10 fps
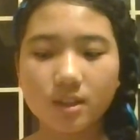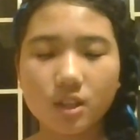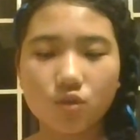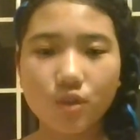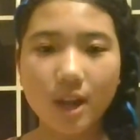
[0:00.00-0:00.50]

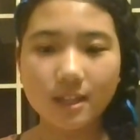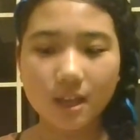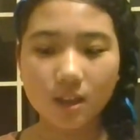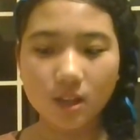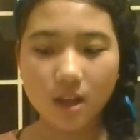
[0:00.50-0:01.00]
The red
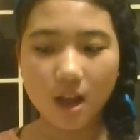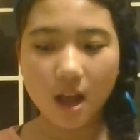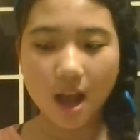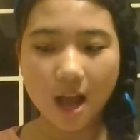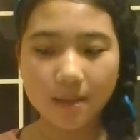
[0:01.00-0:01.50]

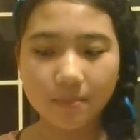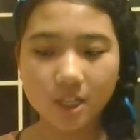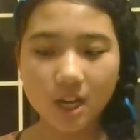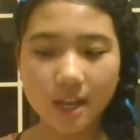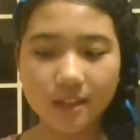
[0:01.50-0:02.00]

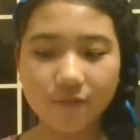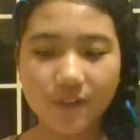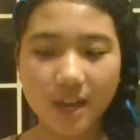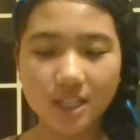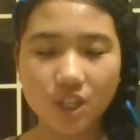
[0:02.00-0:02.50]
hypergiant
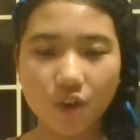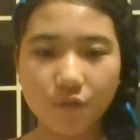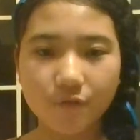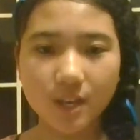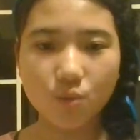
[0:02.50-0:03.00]
phase
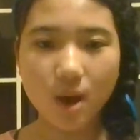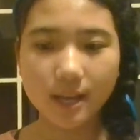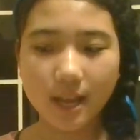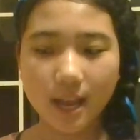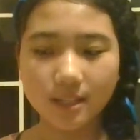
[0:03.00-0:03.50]
of
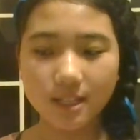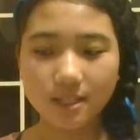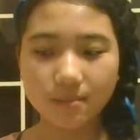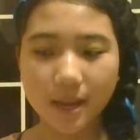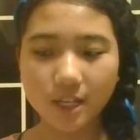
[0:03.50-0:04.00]
VY
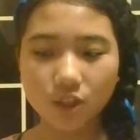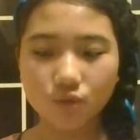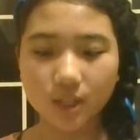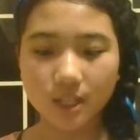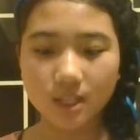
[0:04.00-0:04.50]
Canis
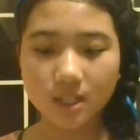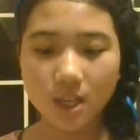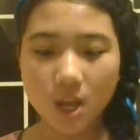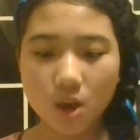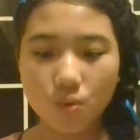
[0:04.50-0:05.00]
Majoris
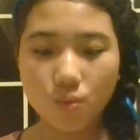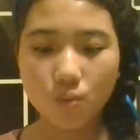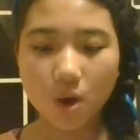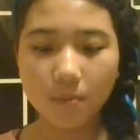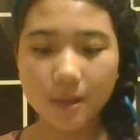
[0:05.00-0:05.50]

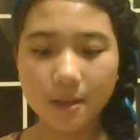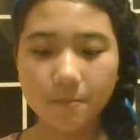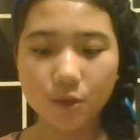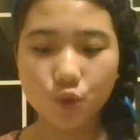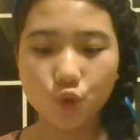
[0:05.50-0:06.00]
will be
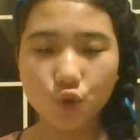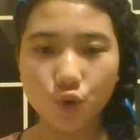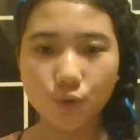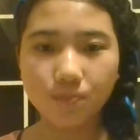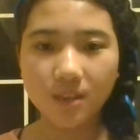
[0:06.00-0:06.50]

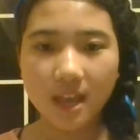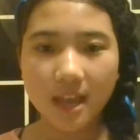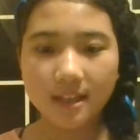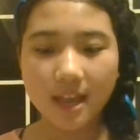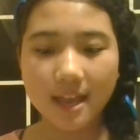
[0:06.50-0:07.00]
between
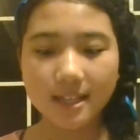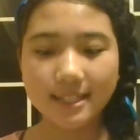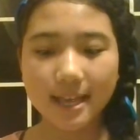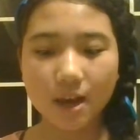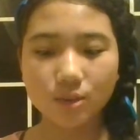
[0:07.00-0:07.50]

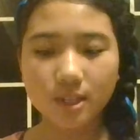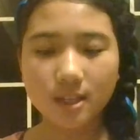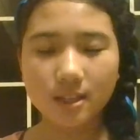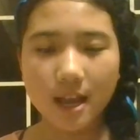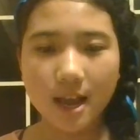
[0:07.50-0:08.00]

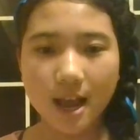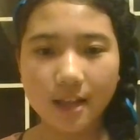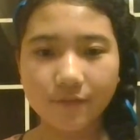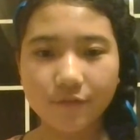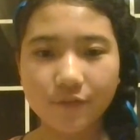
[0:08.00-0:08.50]
10,000
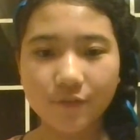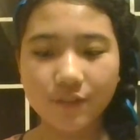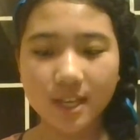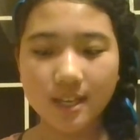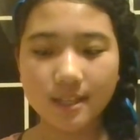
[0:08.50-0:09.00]
and
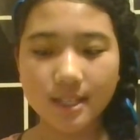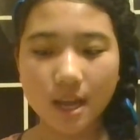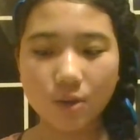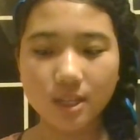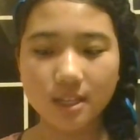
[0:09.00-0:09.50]

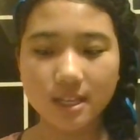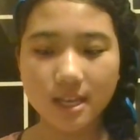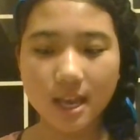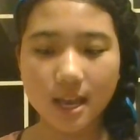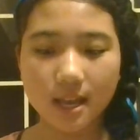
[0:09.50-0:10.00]
50,000
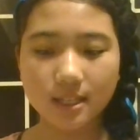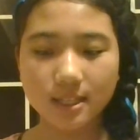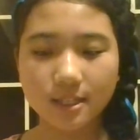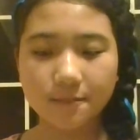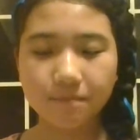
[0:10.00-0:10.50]

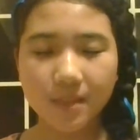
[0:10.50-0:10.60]
years.